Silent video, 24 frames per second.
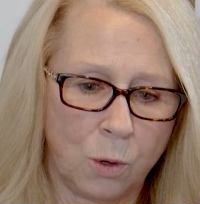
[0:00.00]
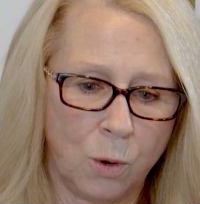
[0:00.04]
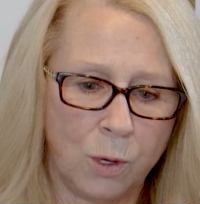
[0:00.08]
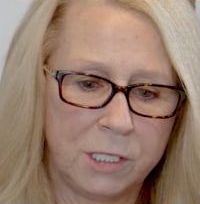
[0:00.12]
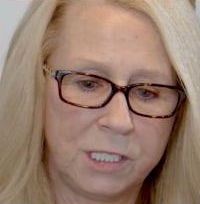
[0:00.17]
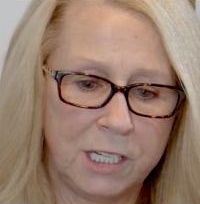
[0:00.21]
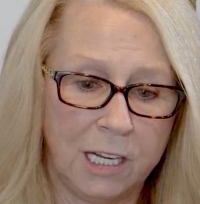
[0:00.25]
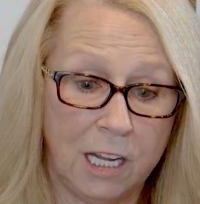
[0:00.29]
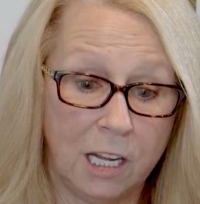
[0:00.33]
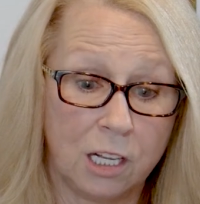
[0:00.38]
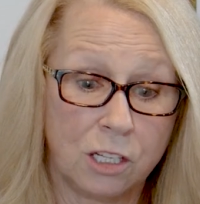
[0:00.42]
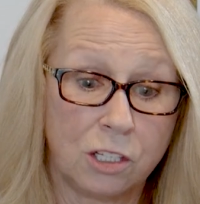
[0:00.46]

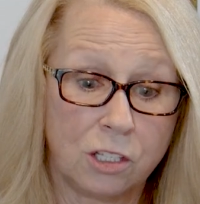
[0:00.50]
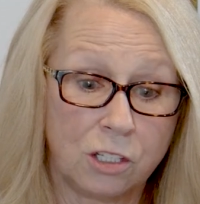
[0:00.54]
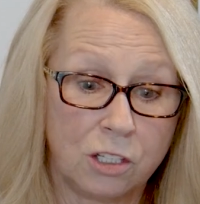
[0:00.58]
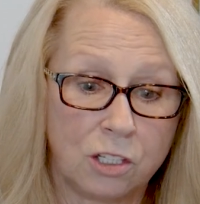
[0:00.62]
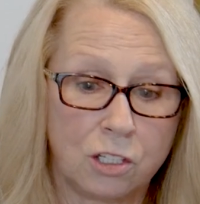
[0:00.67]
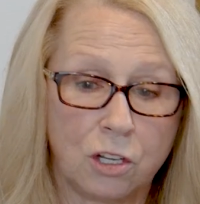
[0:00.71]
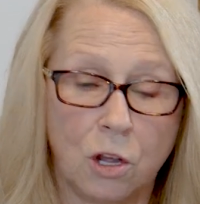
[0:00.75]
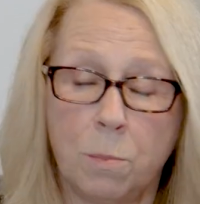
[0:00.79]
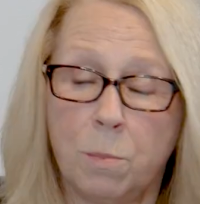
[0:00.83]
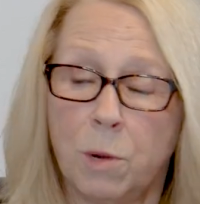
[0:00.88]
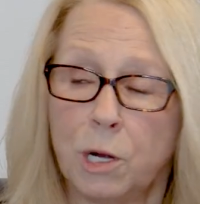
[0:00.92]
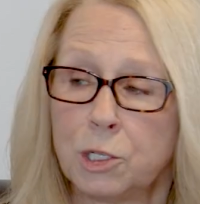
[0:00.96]
always to get
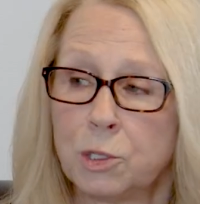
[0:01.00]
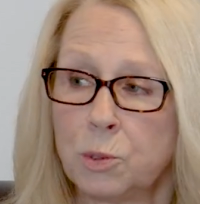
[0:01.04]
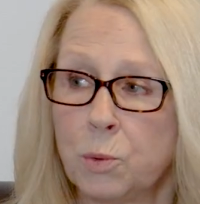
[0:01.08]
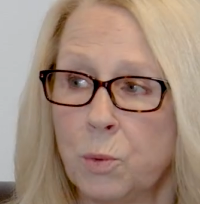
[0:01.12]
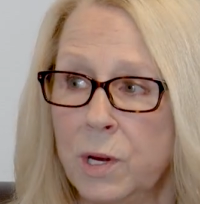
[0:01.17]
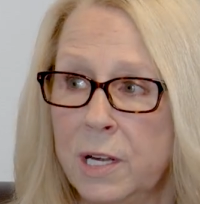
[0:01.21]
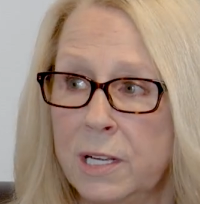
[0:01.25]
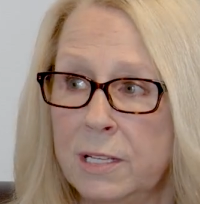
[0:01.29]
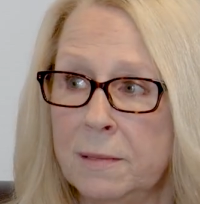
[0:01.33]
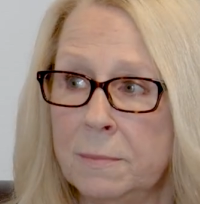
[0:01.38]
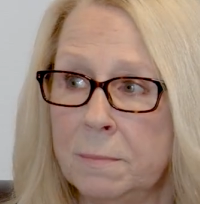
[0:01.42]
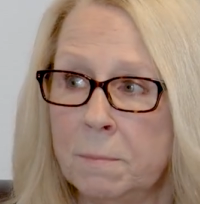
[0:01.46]
so much
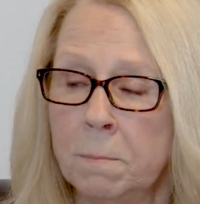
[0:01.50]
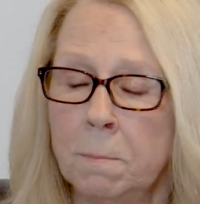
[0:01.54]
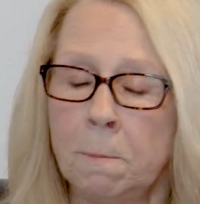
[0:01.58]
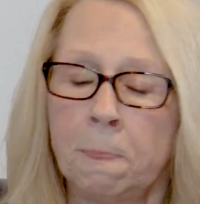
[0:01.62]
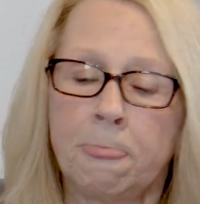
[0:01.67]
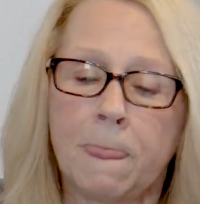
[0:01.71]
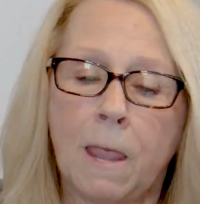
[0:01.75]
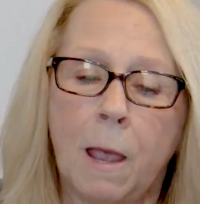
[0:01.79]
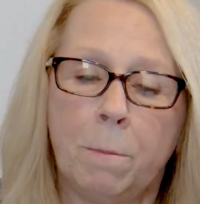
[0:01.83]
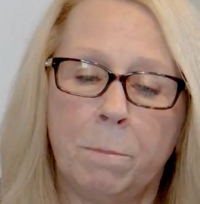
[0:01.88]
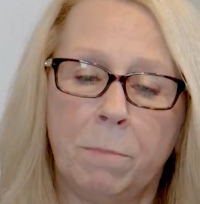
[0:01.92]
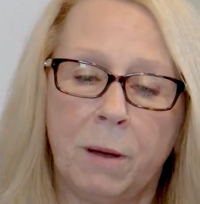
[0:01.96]
written.
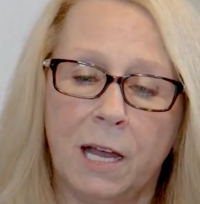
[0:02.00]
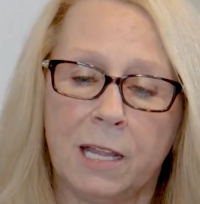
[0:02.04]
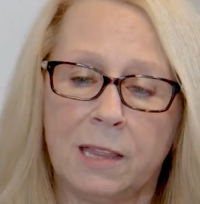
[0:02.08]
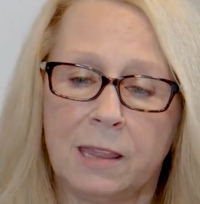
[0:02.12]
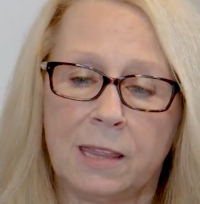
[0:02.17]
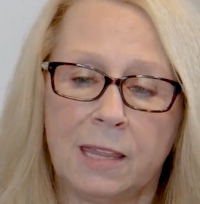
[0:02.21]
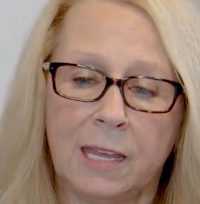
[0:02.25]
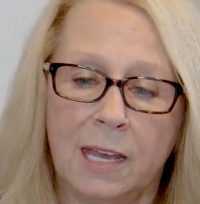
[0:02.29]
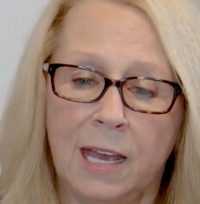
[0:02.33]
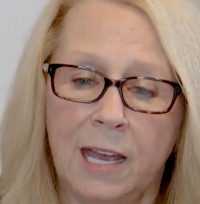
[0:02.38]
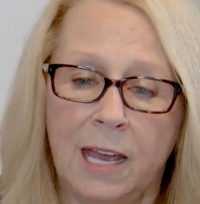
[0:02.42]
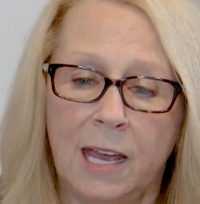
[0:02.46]

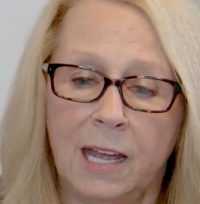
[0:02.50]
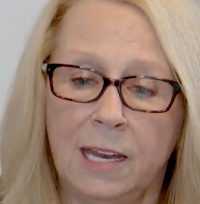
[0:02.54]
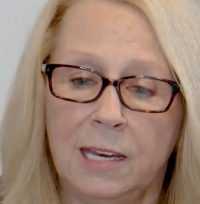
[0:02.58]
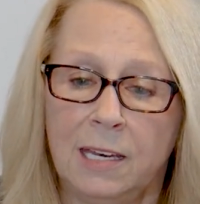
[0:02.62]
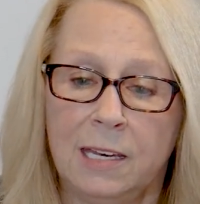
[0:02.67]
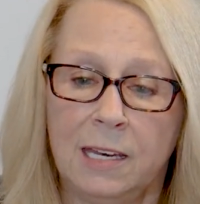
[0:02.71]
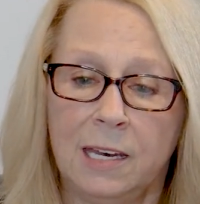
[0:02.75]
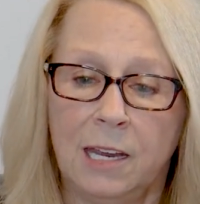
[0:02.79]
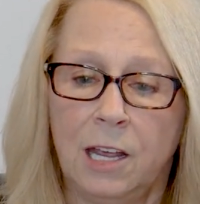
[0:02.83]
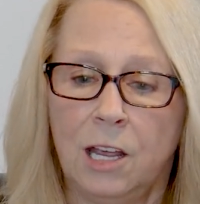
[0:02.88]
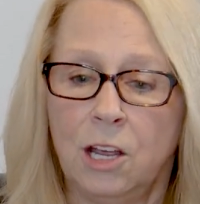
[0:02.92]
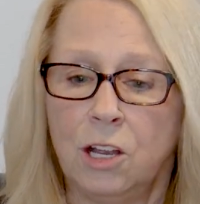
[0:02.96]
But
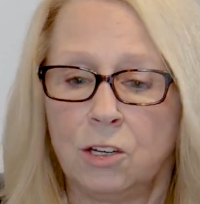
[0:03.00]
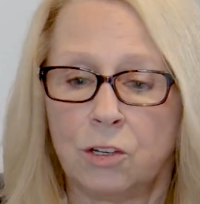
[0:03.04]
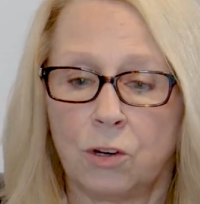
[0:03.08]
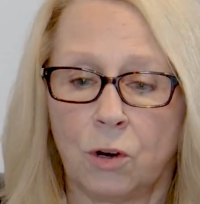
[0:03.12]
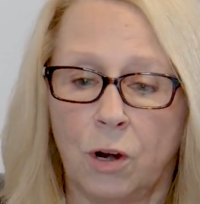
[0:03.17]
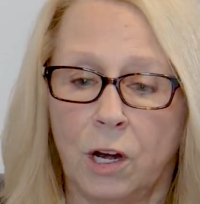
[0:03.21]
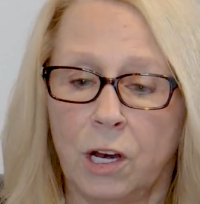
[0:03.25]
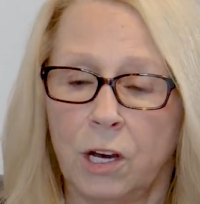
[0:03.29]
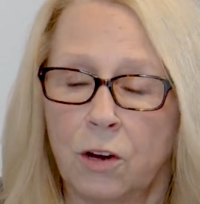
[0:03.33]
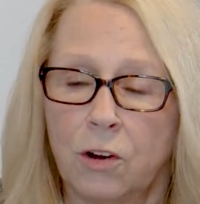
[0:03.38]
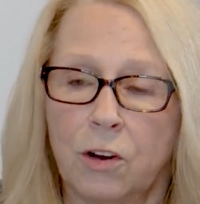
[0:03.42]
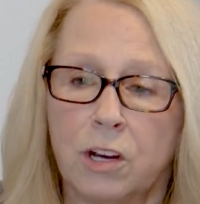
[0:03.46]
then
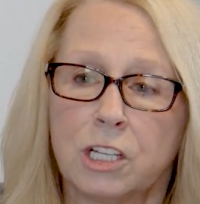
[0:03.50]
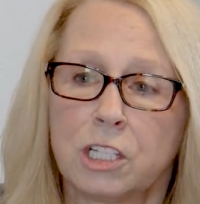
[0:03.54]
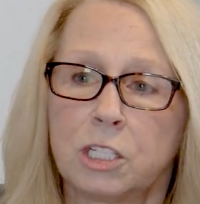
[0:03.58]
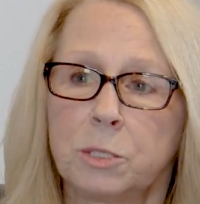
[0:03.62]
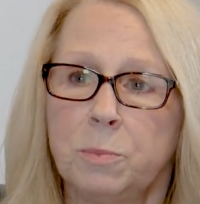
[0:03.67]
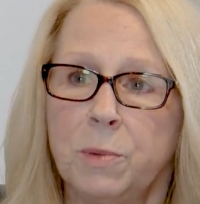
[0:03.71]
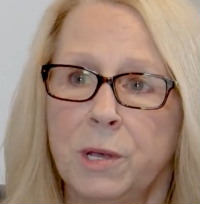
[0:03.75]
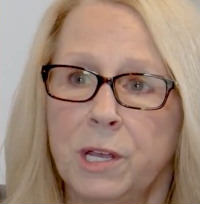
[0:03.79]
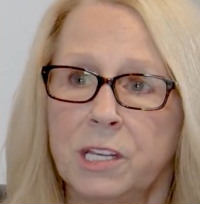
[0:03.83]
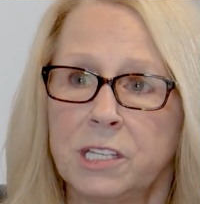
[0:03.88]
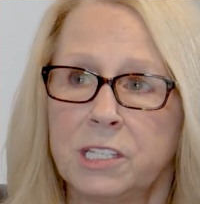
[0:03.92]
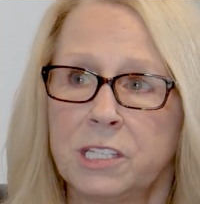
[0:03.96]
during
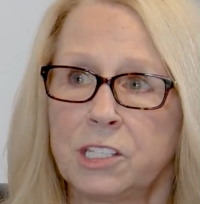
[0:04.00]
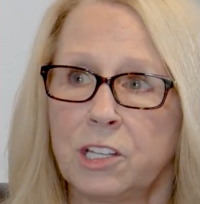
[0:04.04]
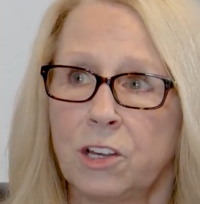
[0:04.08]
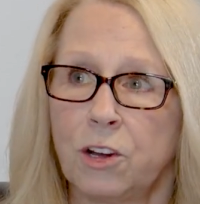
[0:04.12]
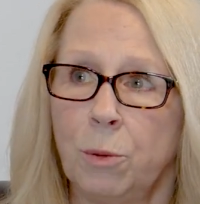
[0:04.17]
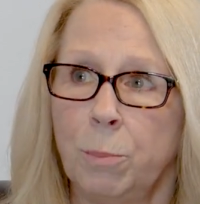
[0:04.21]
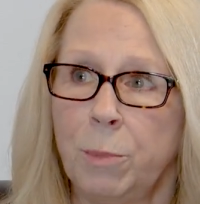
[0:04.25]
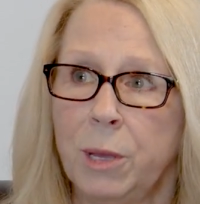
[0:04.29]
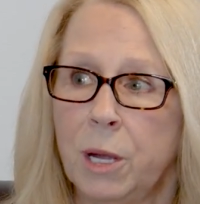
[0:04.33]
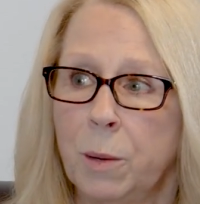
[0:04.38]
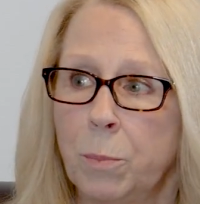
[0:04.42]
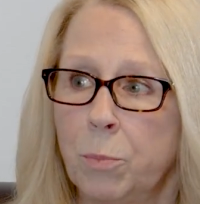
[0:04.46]
Christmas,
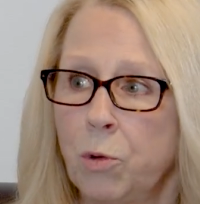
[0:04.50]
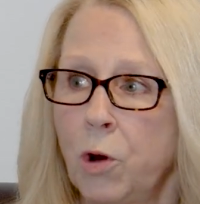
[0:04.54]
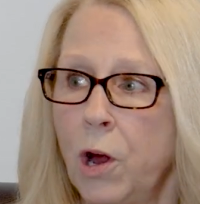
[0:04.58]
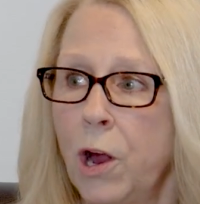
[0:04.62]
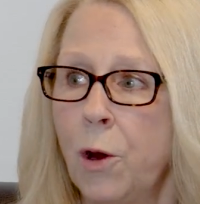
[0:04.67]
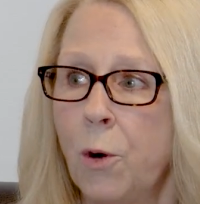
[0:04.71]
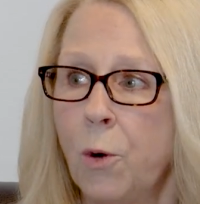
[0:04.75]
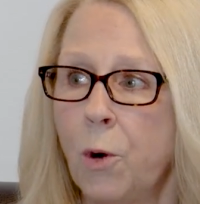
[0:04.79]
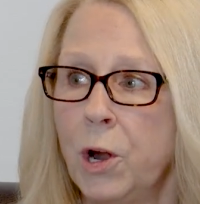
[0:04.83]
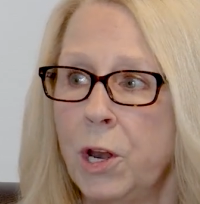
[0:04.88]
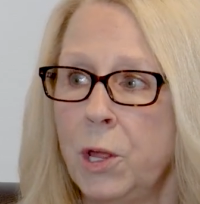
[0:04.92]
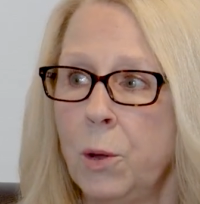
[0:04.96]
there'll be a
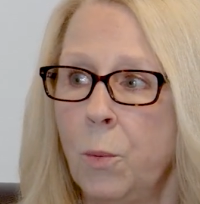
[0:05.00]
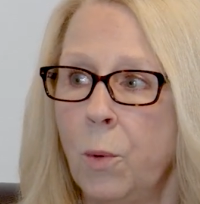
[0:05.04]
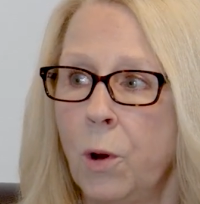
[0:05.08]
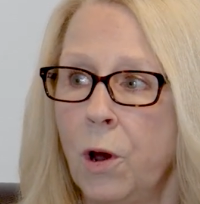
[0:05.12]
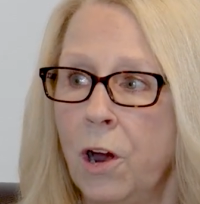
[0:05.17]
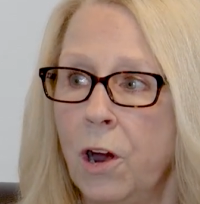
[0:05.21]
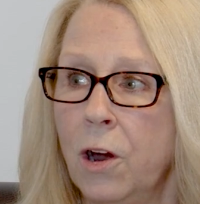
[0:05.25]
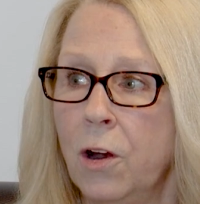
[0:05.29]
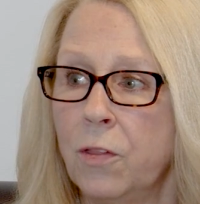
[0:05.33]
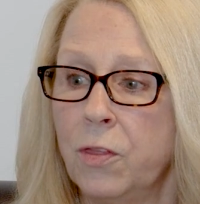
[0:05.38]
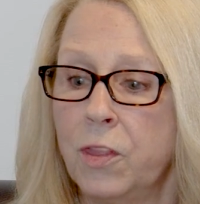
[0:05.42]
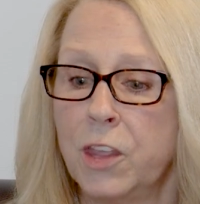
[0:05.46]
priority
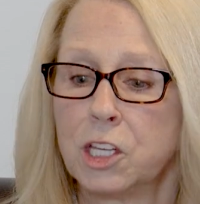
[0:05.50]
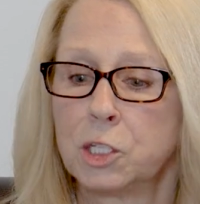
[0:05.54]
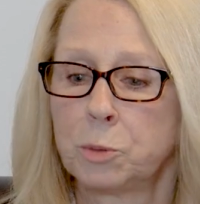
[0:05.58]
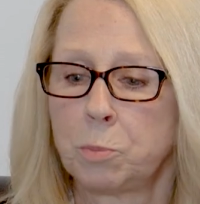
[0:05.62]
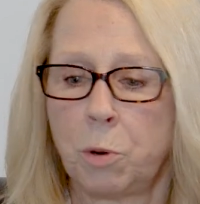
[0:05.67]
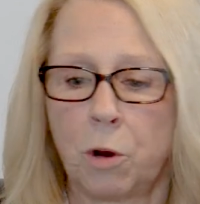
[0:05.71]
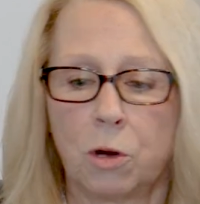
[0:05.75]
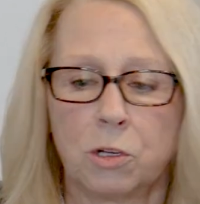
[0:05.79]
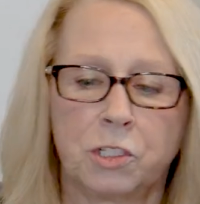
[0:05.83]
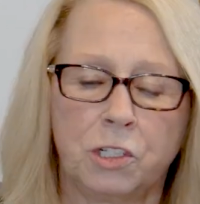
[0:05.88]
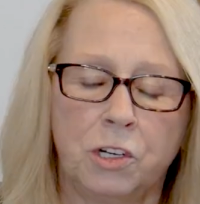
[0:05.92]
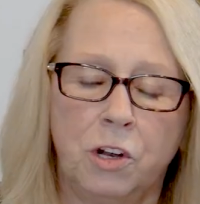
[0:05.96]
where this
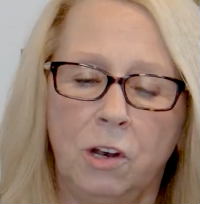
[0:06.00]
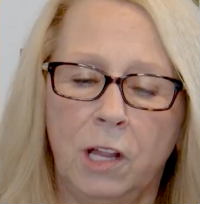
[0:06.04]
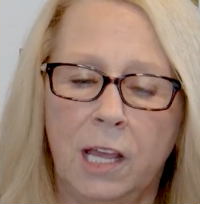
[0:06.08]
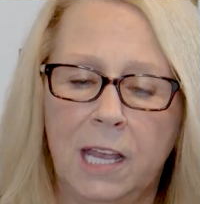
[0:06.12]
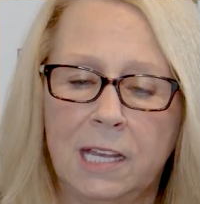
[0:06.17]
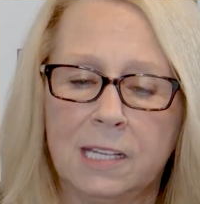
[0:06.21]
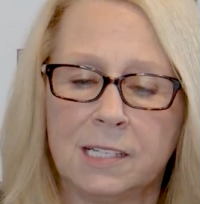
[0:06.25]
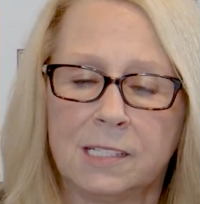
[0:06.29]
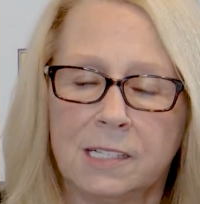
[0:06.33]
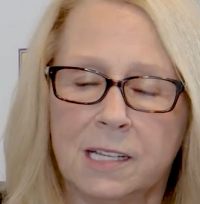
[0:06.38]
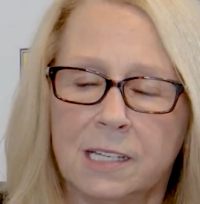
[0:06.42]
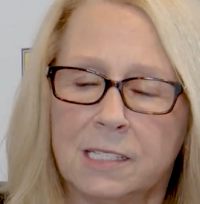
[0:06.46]
person only
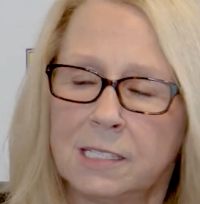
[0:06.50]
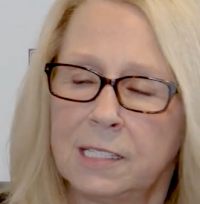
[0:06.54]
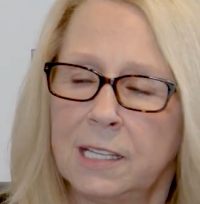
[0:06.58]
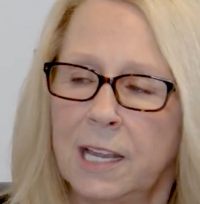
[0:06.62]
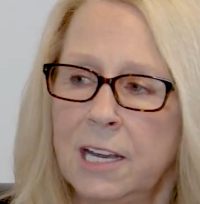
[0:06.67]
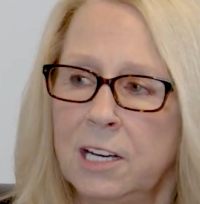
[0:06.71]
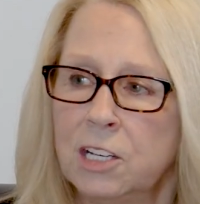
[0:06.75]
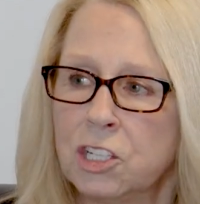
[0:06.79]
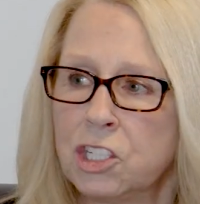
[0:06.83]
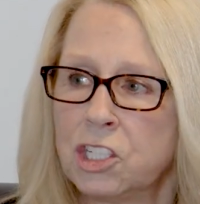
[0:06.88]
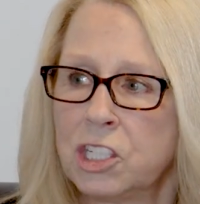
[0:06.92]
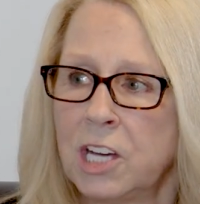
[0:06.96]
has this
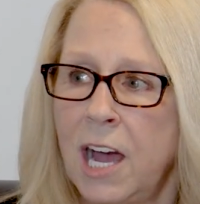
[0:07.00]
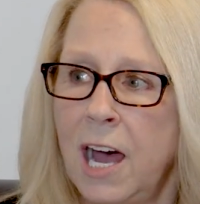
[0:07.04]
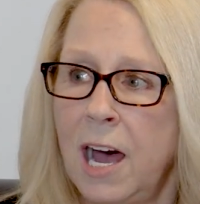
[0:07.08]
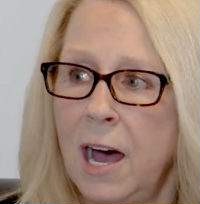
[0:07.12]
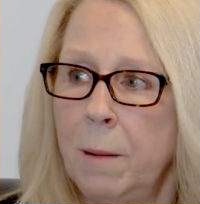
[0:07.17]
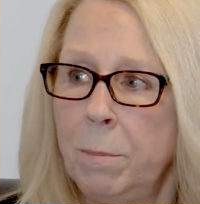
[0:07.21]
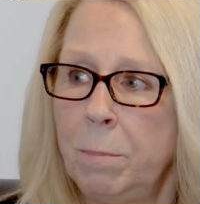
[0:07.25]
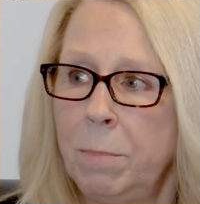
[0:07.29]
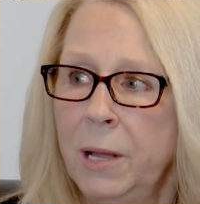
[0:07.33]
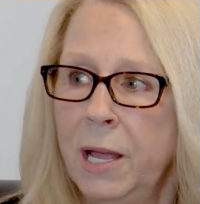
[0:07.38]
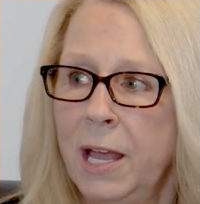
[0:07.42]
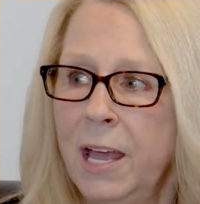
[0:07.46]
day to
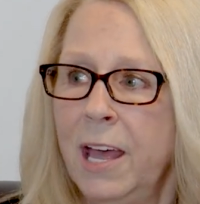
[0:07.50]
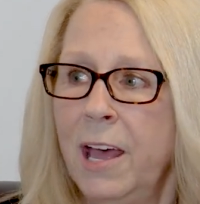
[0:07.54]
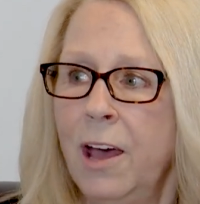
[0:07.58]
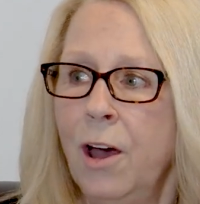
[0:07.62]
shop,